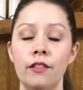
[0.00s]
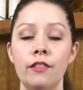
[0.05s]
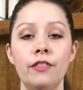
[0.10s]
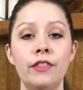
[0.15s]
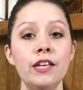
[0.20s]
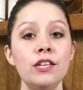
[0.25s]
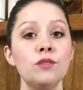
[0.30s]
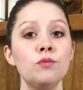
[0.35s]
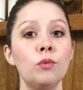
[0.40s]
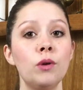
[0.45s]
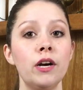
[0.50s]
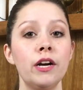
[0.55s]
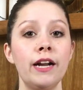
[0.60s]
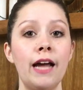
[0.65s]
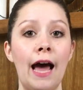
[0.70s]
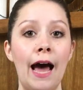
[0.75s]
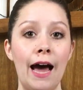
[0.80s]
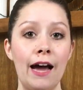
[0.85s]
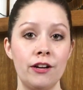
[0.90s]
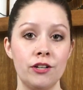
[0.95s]
This word
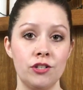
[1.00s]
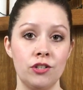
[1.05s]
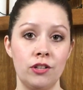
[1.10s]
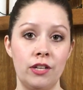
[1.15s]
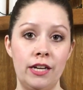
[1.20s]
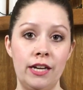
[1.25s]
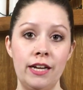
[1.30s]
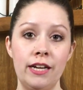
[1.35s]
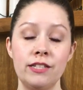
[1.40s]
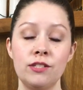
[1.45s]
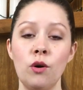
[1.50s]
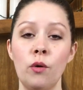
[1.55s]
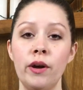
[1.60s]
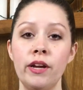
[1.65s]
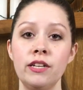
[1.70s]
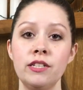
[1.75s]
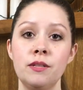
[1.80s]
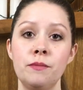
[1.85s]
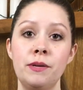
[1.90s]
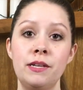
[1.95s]
actually is
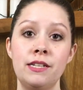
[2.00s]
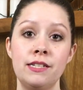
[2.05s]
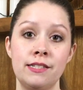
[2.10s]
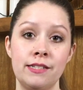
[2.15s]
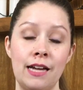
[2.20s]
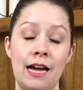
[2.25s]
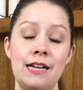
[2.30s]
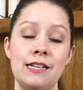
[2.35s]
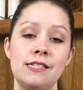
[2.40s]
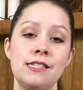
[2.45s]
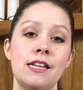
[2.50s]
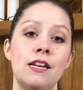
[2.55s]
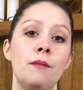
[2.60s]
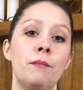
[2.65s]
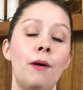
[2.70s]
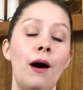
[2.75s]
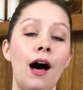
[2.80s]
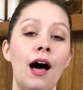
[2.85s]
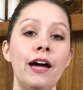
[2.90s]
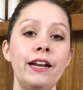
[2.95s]
going to be discussed in a
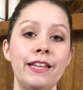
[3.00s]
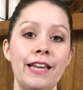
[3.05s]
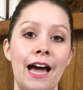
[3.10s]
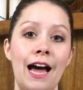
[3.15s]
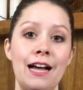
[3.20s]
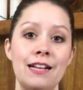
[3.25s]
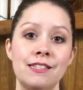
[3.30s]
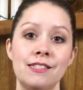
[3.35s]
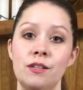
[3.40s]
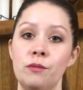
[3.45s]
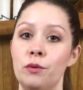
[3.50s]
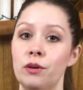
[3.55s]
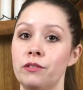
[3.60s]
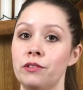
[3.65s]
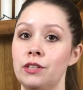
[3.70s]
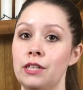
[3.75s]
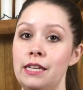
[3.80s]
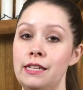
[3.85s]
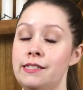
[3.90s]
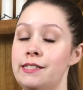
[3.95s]
podcast that we're
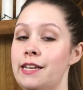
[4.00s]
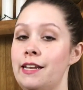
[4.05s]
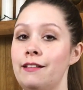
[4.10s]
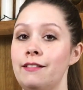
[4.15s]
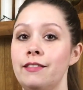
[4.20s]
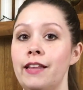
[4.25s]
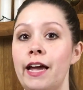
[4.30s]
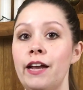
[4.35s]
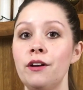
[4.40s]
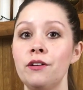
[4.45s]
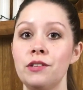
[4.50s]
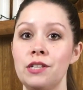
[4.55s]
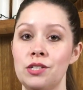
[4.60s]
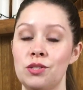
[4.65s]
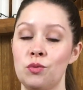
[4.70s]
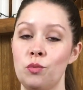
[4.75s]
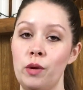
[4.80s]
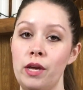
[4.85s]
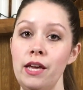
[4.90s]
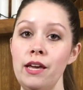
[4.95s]
releasing later
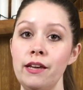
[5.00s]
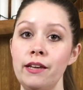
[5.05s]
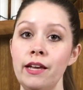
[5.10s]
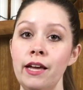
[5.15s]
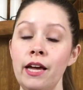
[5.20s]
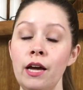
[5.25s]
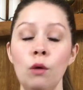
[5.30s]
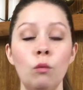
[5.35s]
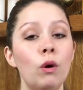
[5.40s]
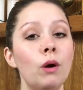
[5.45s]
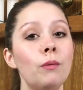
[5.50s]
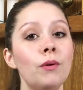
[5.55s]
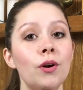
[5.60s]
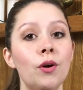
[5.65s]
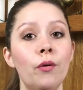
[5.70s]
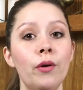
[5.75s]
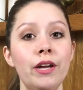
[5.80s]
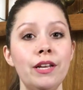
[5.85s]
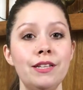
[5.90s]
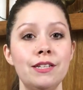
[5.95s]
this week, where we're
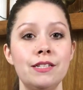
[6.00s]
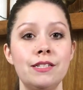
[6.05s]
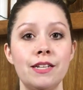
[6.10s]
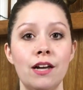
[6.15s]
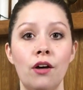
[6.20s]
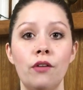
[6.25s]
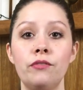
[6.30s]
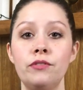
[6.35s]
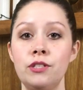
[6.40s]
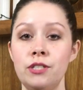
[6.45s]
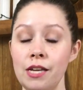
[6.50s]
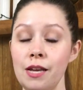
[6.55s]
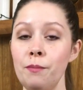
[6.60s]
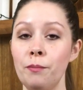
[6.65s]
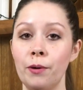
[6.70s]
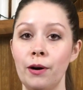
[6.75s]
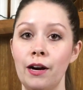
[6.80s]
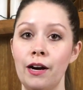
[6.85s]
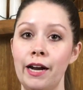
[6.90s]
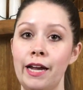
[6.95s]
going to delve
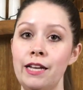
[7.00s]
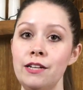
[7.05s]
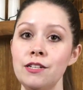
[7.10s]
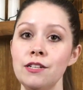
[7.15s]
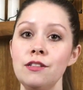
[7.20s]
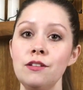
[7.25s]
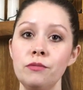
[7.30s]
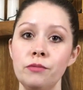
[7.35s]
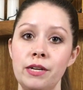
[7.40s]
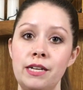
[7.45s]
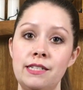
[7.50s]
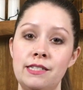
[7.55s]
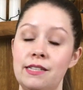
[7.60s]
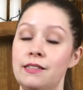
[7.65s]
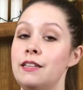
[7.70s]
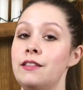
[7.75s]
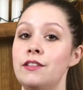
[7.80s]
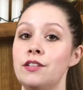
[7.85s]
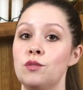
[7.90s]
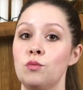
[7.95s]
deeper into the reason
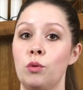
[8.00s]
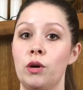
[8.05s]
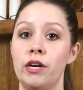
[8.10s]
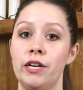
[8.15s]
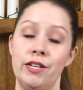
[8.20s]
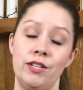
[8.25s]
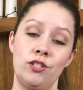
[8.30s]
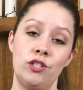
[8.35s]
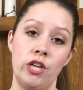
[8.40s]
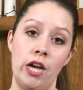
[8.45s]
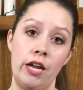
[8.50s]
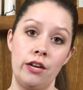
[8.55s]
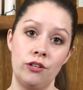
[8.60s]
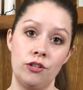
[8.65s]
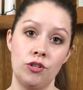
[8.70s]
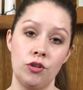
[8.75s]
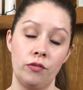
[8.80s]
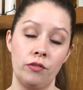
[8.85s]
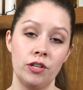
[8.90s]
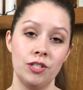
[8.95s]
that this word has
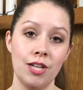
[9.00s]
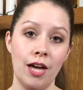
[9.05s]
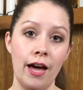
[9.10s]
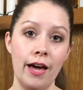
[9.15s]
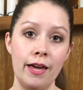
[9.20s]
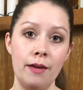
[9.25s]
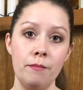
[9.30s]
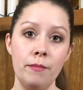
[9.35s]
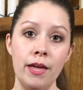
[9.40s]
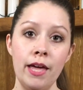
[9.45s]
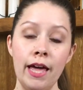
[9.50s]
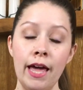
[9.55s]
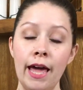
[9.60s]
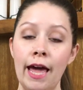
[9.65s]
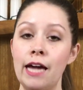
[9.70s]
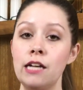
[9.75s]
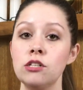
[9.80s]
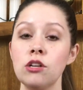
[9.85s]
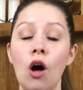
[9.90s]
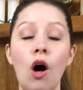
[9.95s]
changed over time
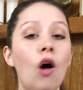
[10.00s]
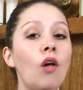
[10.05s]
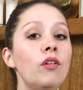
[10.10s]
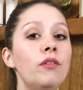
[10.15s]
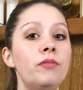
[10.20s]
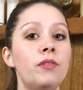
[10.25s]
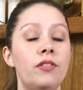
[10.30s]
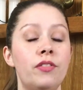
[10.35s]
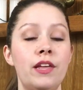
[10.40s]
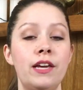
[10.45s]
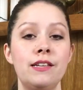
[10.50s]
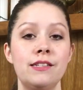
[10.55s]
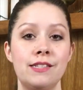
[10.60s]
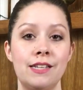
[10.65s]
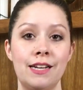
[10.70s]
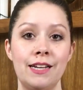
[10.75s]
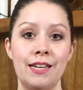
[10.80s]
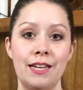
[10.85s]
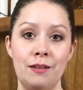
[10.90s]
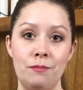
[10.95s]
and all of the things that
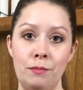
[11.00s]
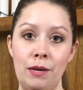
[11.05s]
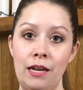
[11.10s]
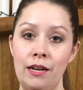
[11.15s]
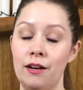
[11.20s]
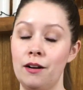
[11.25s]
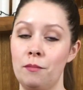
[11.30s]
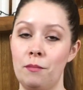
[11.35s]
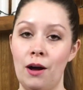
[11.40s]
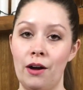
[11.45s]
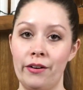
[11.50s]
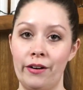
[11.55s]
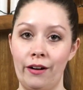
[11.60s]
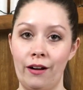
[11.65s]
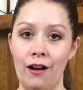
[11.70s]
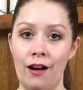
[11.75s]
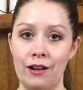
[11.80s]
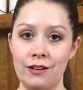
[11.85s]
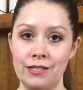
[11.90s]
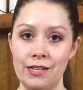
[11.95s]
it can mean in a modern
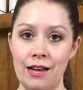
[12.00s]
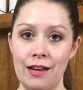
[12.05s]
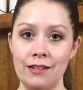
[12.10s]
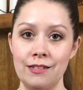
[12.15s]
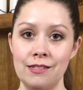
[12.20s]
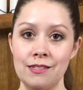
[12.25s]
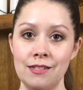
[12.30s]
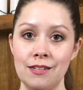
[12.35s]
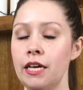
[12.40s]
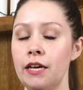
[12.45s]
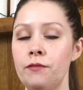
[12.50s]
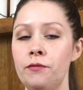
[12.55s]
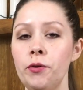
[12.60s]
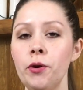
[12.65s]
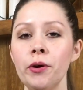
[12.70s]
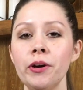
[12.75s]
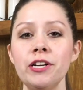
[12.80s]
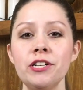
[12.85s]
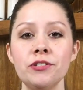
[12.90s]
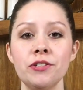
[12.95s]
context. If
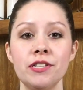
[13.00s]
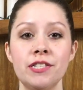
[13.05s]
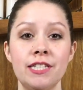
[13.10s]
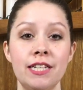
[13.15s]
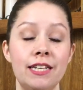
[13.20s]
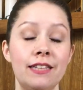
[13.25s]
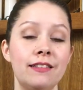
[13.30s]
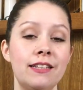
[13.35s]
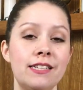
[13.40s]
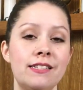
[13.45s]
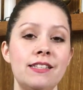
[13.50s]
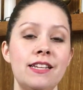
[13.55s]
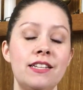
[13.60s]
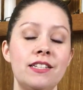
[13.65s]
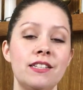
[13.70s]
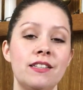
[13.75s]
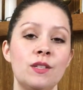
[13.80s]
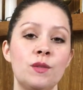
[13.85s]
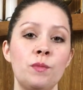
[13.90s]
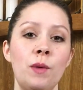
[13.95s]
you're interested in listening
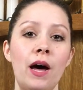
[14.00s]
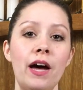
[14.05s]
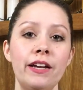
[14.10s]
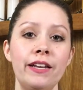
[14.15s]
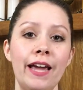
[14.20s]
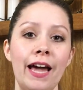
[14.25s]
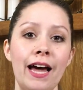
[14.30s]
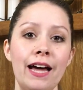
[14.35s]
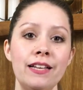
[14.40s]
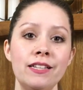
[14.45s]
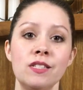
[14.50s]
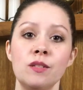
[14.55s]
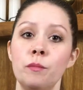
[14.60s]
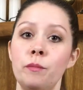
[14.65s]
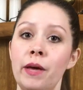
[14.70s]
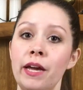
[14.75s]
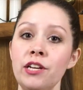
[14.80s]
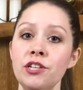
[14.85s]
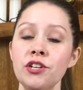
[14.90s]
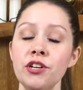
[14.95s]
to this podcast,
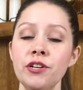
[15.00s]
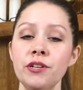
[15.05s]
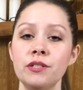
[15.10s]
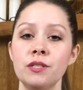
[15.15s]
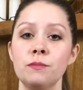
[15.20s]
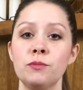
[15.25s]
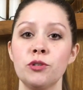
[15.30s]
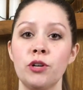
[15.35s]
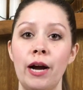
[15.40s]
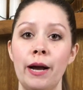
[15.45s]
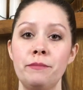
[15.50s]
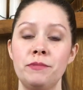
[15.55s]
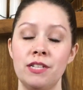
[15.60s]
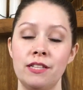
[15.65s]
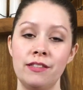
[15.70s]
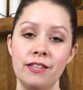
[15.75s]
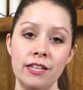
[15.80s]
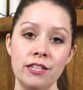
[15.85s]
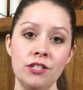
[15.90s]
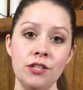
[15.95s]
make sure you subscribe to
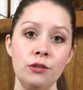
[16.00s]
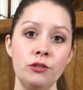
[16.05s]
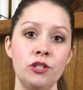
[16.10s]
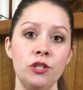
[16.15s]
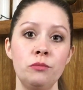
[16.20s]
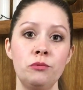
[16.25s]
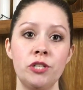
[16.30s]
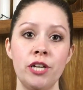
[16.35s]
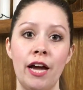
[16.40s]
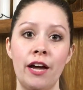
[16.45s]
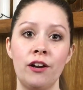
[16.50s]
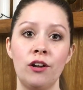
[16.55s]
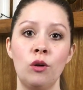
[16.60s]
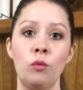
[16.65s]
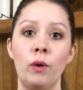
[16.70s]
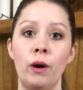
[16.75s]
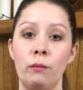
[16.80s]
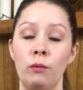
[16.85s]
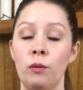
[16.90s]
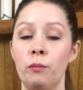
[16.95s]
this YouTube channel
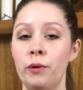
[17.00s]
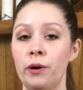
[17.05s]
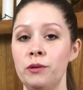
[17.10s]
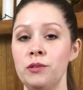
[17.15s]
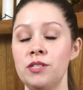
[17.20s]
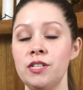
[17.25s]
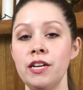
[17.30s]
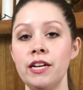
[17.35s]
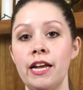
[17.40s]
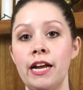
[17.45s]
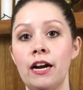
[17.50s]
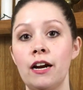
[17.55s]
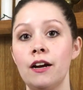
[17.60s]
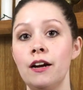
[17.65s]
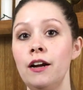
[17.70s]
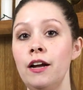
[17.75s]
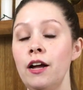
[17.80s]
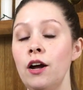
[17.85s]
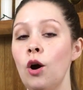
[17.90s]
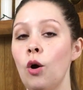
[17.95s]
where we'll post it here,
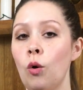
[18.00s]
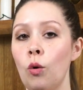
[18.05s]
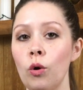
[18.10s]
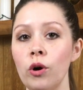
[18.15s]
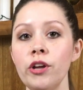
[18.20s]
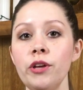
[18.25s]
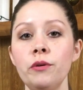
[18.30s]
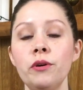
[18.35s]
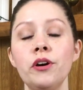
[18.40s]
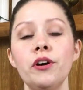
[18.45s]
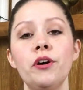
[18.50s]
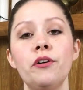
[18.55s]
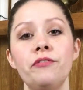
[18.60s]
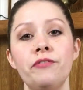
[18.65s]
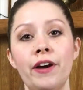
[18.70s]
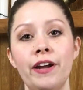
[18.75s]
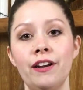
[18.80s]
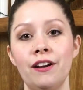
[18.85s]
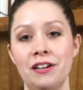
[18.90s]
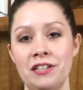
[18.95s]
or you can go
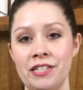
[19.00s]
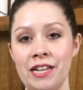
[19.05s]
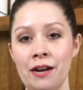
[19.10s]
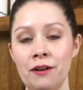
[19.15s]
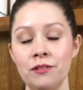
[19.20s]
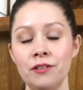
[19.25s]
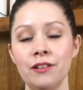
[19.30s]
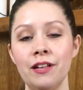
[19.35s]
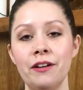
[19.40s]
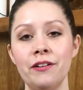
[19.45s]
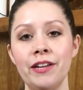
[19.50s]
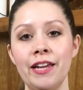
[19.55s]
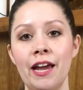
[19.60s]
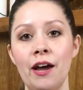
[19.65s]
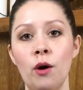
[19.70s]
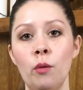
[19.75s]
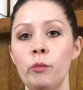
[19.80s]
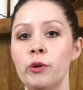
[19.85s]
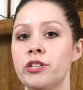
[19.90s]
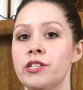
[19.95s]
find our SoundCloud
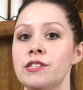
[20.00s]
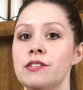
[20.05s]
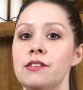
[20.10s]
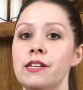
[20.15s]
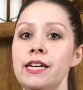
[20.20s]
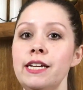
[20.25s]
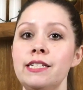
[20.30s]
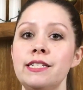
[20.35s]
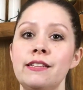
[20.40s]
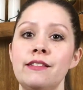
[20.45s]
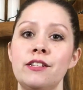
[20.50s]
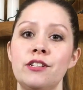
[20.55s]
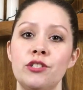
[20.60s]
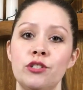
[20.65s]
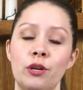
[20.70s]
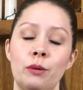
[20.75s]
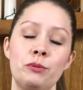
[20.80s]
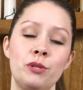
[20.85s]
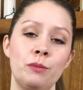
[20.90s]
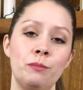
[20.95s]
account, which is linked in the
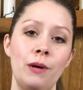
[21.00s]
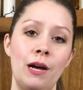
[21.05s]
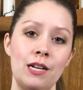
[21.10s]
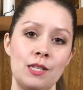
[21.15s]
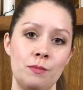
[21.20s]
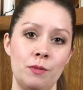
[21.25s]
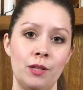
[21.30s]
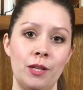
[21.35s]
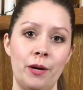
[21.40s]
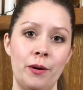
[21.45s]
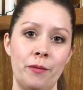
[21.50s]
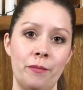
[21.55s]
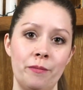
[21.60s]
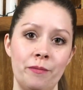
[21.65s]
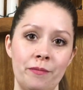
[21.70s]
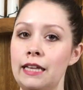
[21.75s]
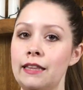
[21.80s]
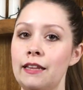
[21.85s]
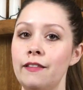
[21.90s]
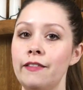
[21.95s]
description box below.
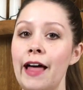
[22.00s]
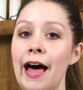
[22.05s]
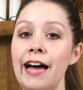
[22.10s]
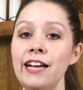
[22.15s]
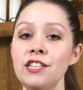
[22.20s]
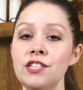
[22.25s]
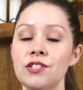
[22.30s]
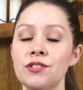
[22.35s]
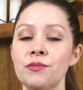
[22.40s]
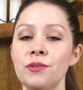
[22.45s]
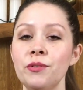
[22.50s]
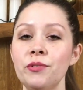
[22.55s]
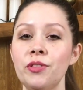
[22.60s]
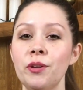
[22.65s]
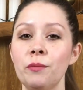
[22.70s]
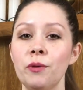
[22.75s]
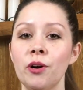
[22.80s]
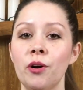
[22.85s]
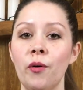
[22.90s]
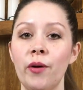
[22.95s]
The last root
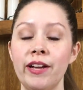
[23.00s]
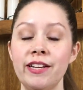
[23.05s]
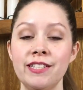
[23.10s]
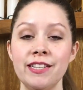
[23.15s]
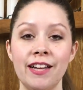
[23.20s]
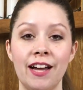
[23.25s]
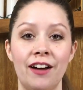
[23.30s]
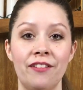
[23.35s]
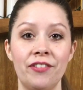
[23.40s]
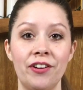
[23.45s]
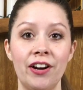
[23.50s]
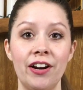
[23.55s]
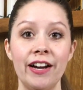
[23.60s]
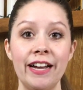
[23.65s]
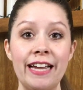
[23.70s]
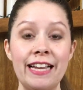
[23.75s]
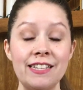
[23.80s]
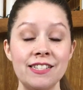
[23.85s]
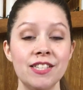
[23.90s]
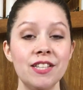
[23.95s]
that we're going to cover
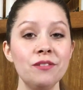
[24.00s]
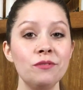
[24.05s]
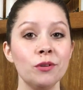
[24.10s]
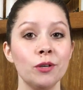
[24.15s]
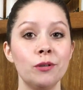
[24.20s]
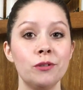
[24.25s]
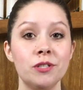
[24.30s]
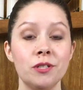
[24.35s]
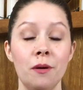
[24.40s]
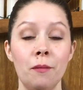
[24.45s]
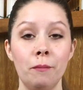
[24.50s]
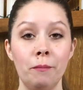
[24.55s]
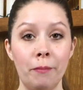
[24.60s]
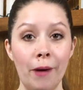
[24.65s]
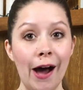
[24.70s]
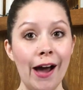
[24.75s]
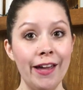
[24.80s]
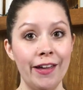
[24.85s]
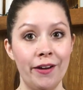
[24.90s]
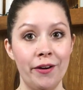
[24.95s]
is the root
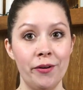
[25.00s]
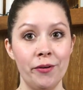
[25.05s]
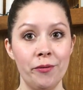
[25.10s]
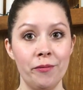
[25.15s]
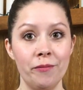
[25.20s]
bio.